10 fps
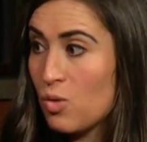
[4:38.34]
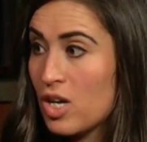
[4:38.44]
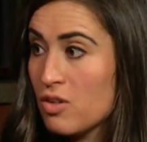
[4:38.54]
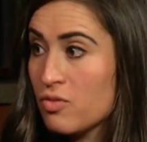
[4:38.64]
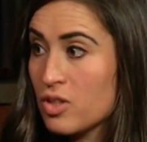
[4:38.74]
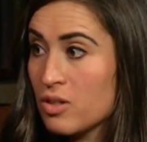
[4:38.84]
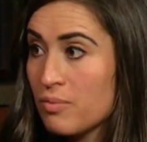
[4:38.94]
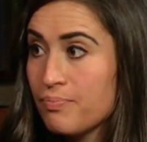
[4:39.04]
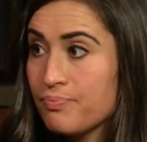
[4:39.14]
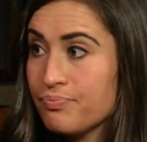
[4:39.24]
anywhere
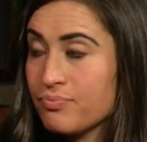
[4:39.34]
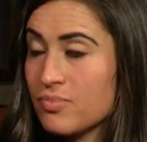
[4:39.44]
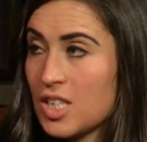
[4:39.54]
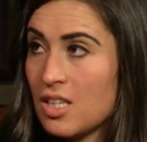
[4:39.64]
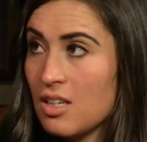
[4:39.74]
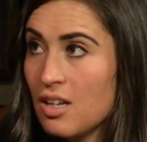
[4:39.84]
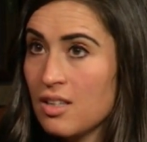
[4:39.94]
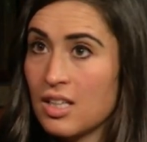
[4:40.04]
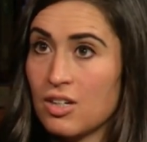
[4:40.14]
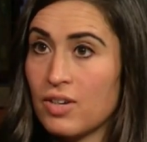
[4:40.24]
from,
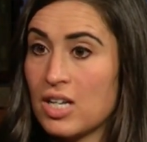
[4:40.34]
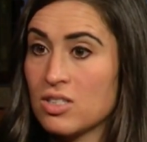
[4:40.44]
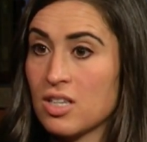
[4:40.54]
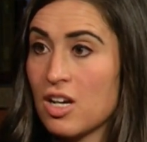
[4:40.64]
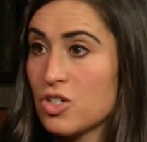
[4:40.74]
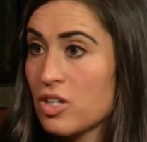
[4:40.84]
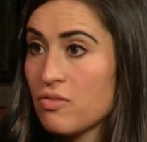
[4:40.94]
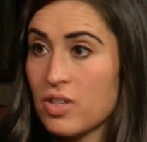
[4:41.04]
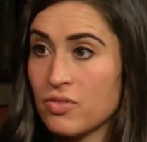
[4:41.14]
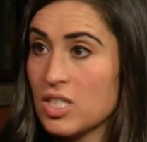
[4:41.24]
I think, around
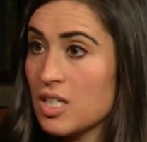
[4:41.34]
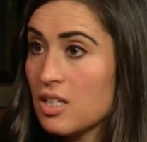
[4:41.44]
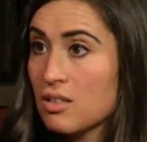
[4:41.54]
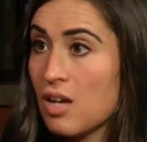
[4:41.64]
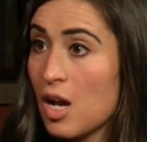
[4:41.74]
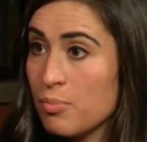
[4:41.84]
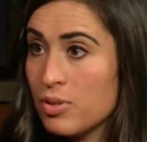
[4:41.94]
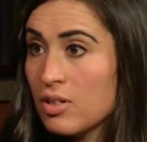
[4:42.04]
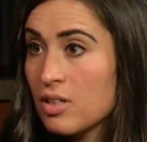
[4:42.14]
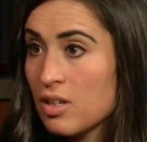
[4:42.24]
150 and
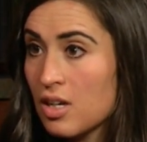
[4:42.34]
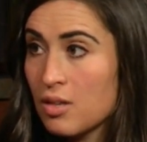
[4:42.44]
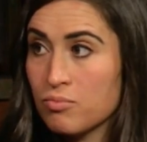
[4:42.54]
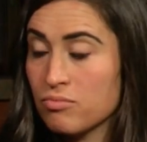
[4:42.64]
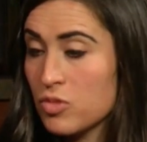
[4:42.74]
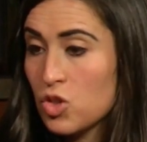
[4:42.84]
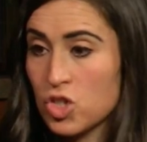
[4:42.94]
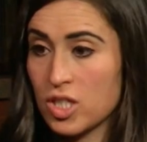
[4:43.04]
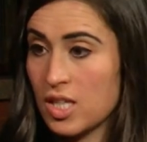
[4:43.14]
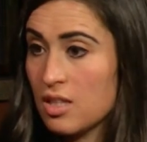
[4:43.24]
up.
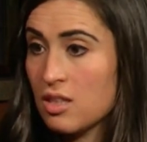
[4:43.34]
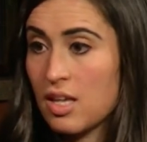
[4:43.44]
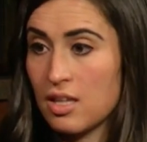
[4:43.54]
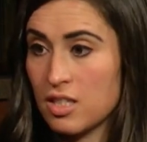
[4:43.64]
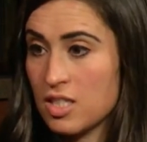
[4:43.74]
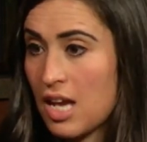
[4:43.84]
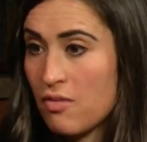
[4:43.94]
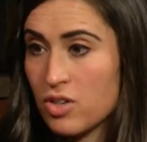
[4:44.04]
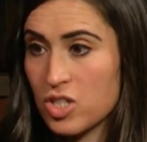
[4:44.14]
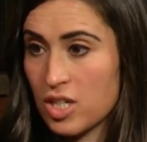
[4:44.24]
Usually this
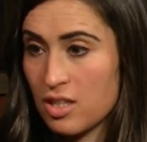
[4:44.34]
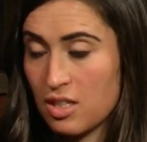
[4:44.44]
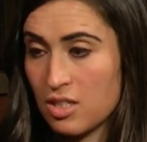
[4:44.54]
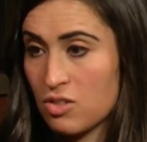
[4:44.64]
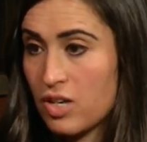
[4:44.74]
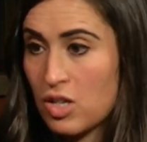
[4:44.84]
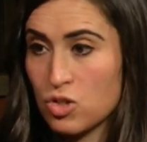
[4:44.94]
average, I think, is